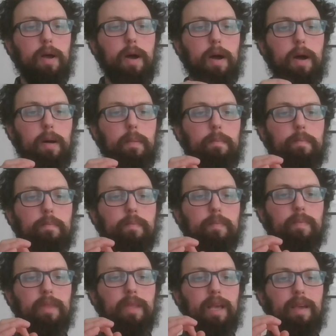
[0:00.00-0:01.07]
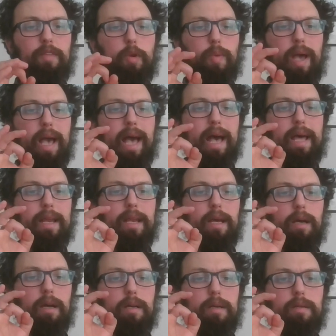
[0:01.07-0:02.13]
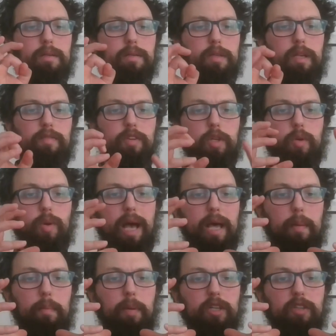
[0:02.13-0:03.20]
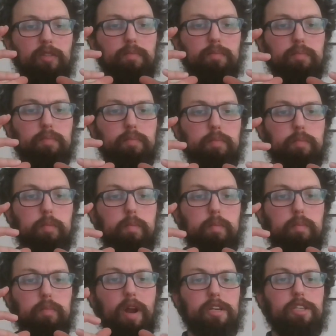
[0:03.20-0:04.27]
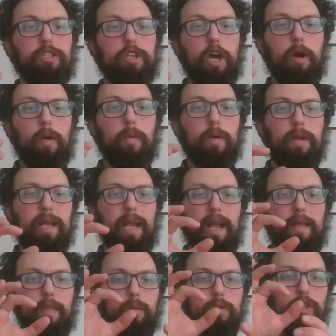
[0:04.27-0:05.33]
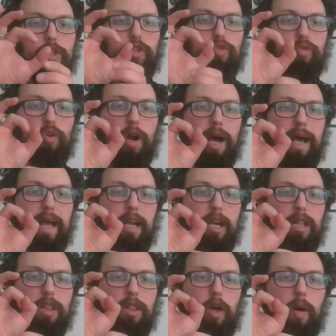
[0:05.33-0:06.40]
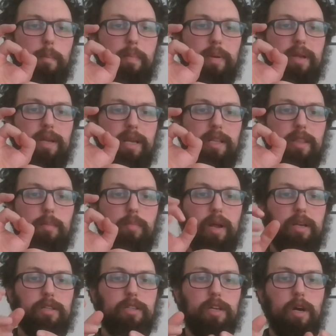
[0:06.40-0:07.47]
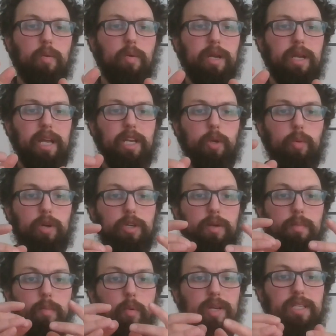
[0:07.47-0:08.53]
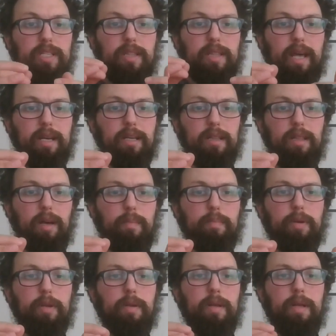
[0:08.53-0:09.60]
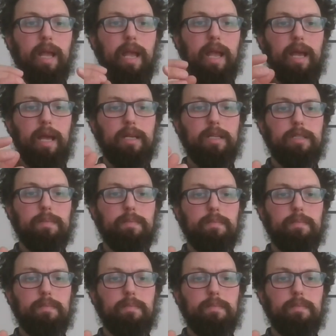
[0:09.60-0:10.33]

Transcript: um, if you had a bunch of bread dough and there was a dry clump in the bread dough, and you wanted to moisten that clump and